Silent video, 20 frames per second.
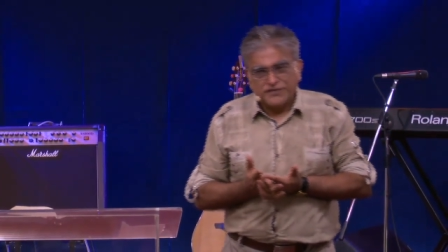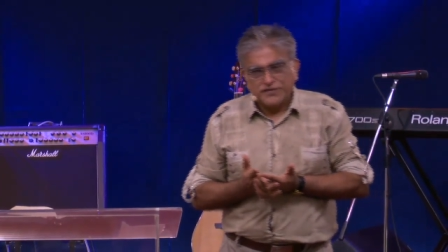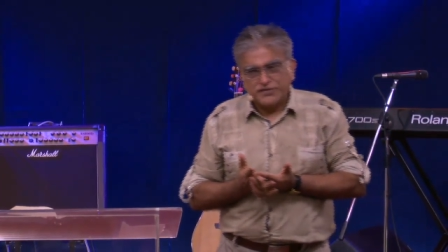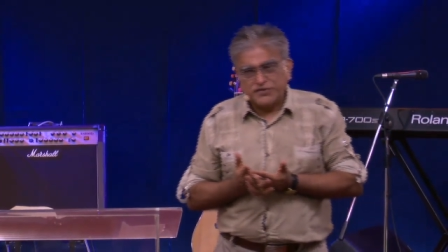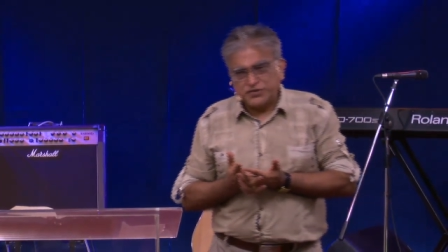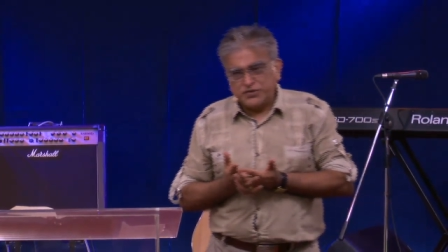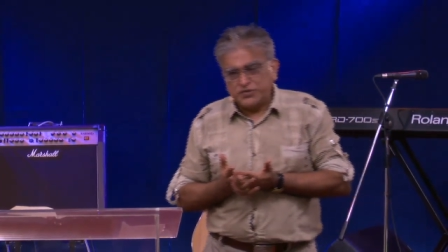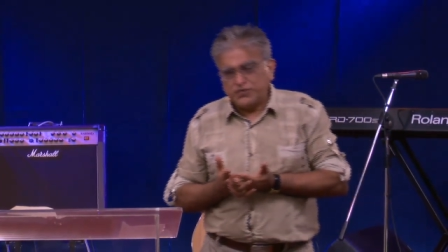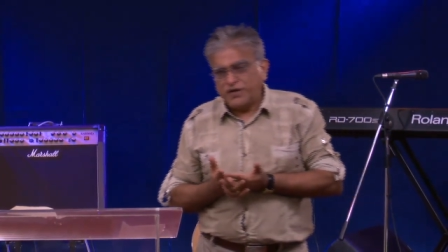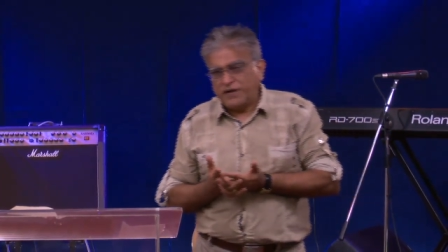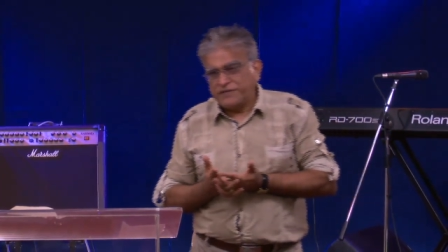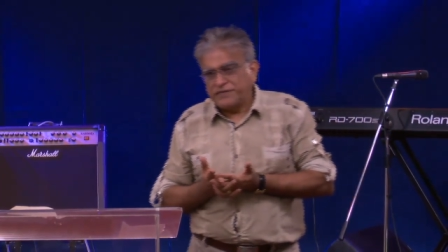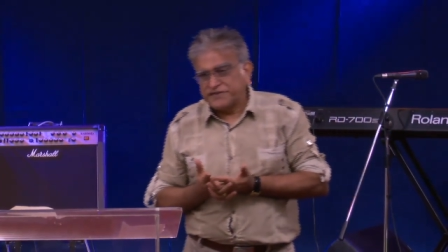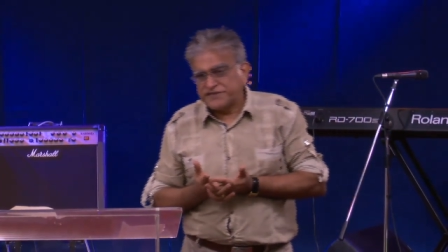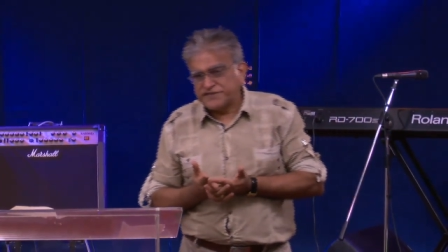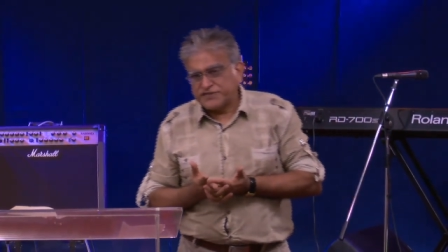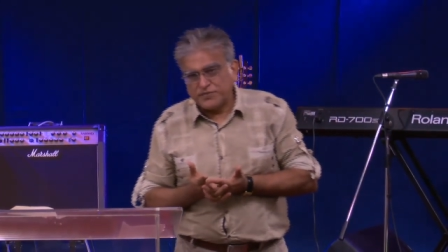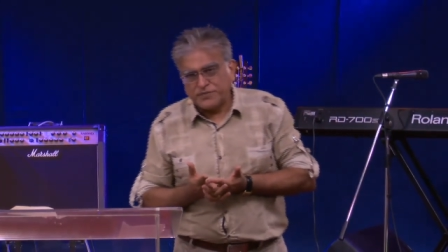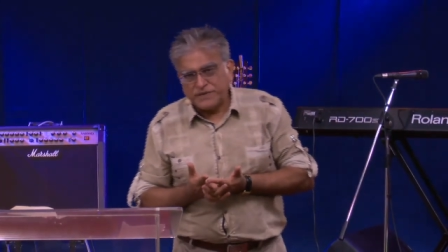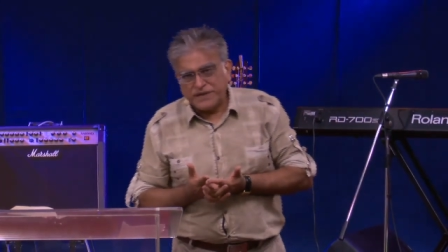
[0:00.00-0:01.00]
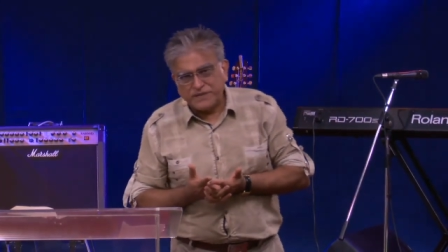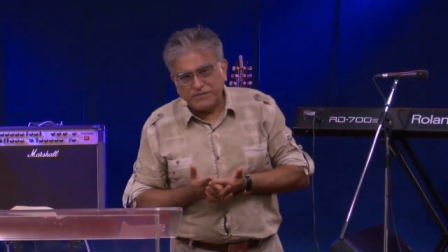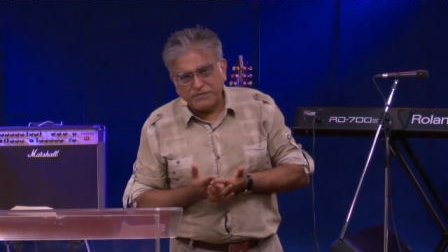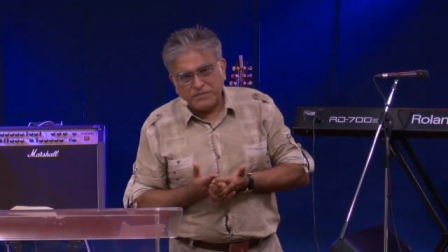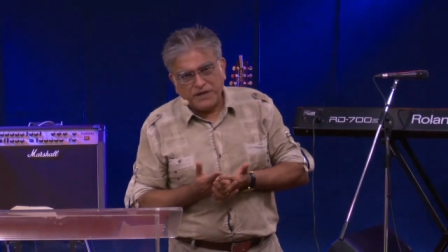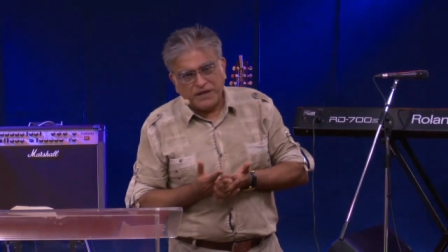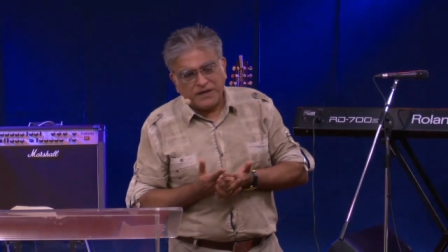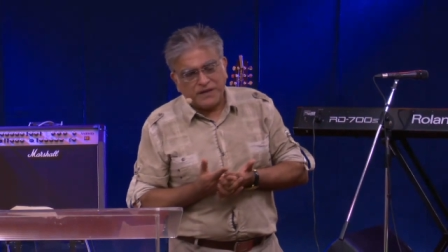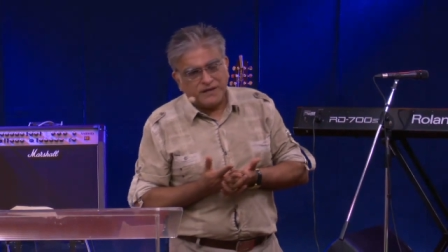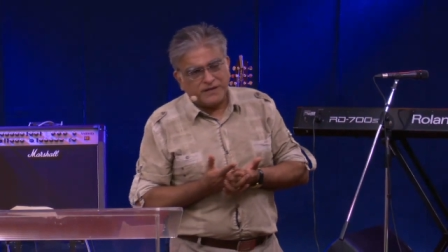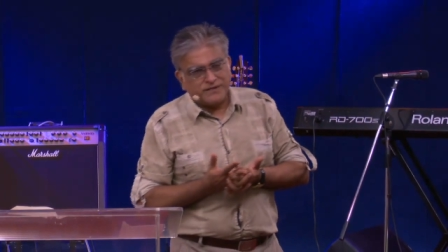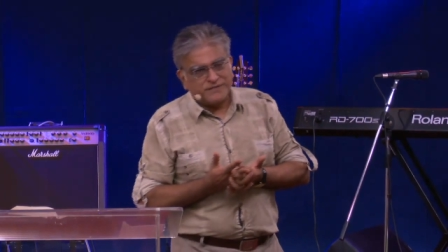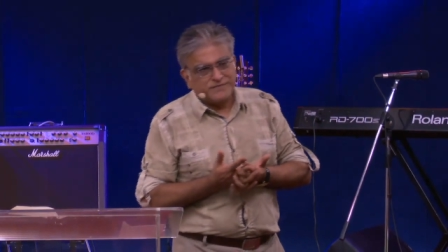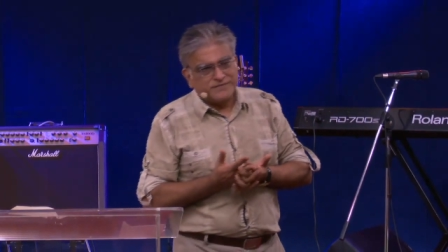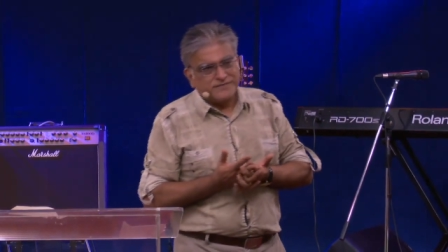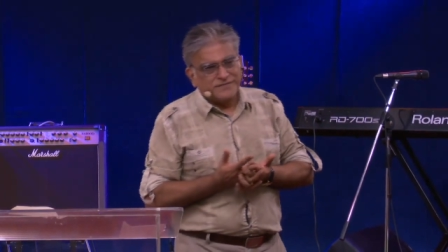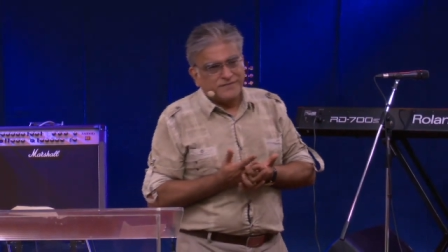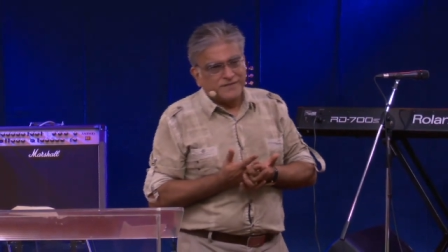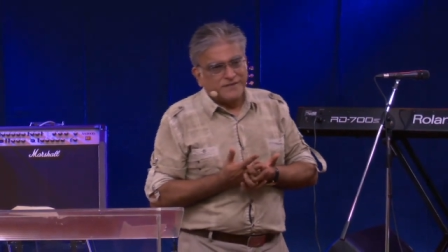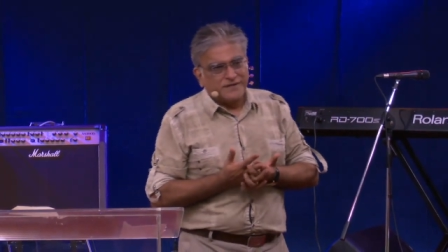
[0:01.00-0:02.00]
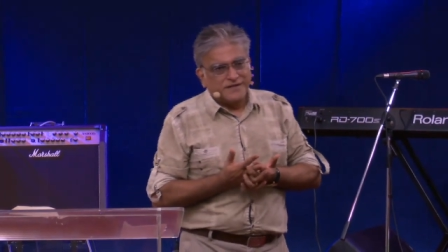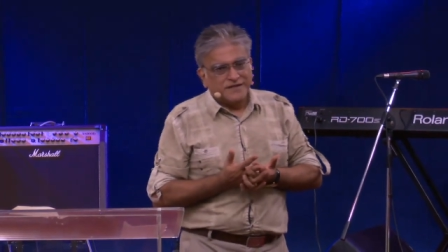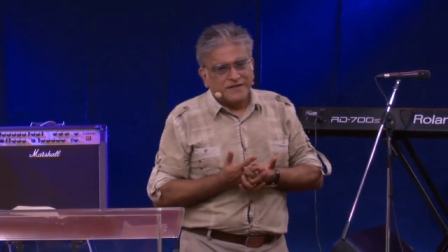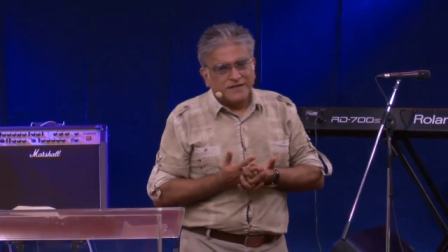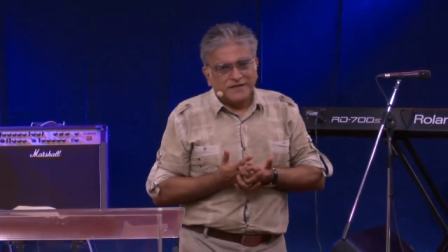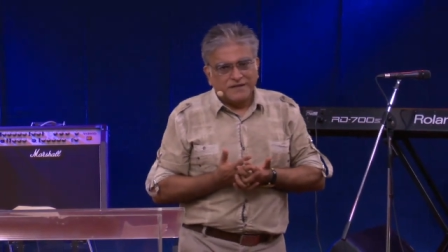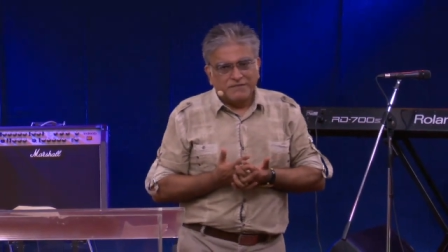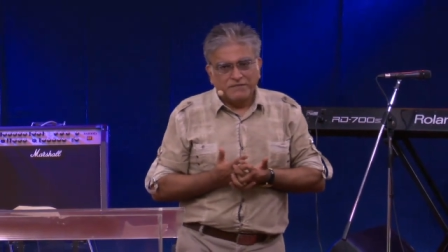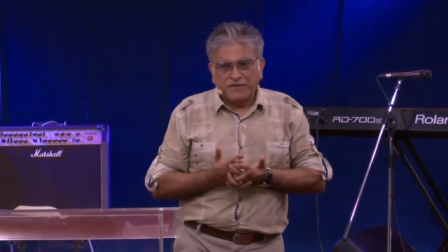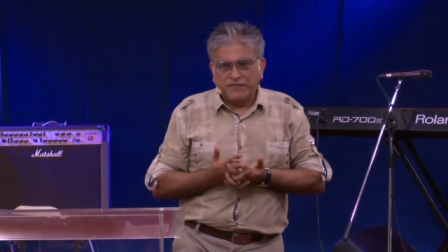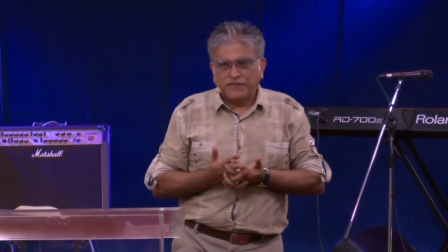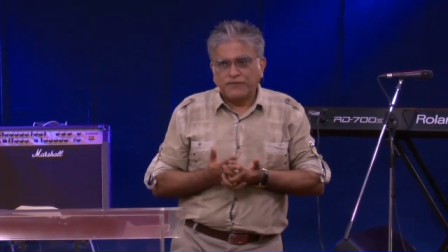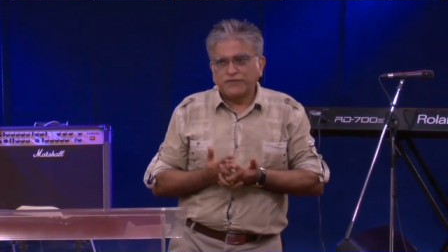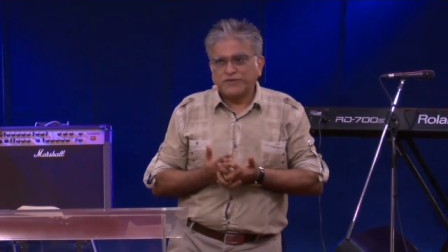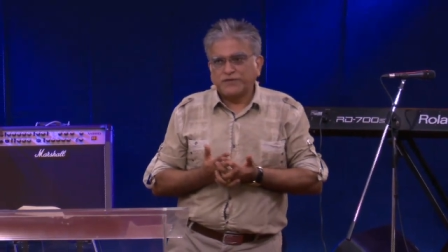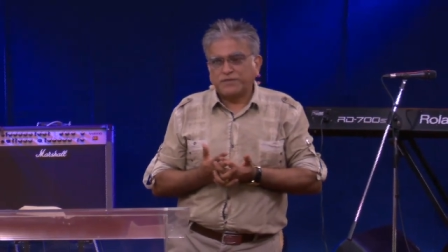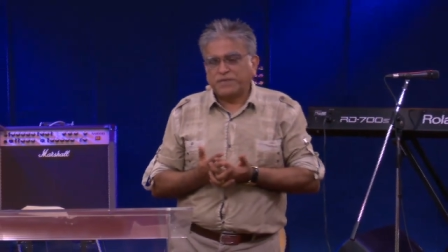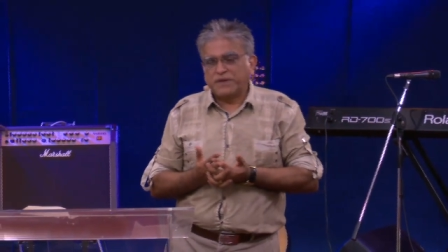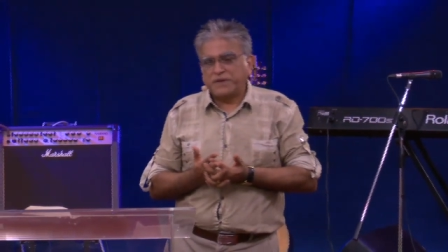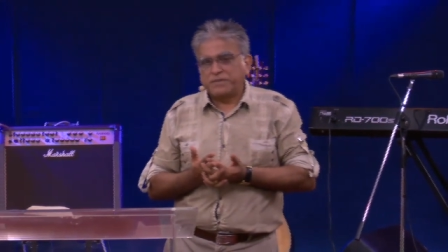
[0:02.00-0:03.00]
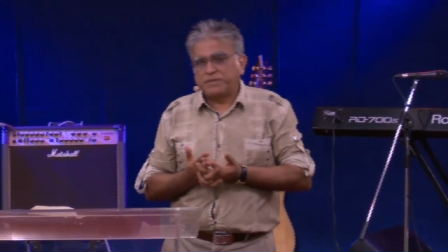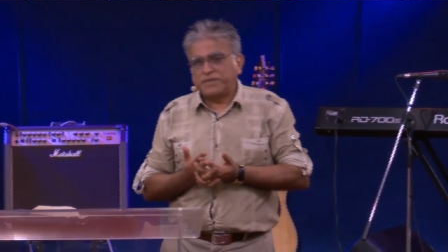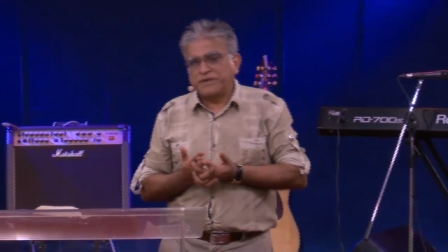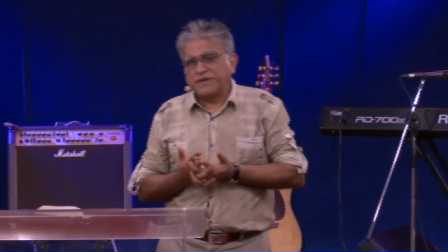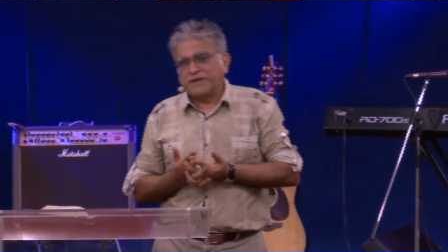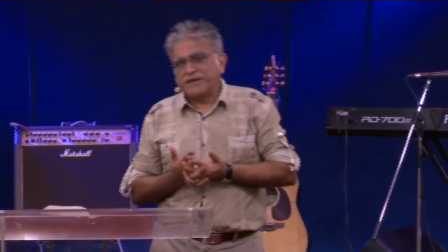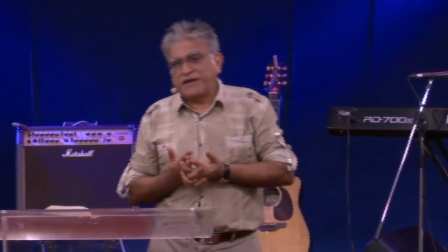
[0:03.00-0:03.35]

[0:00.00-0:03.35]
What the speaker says: you have disobeyed me before the people.